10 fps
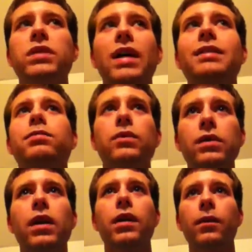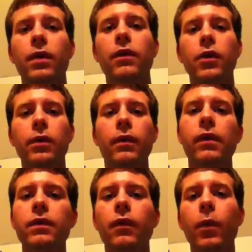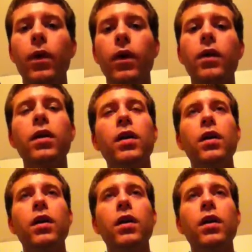that's most likely one of our derivatives of the word,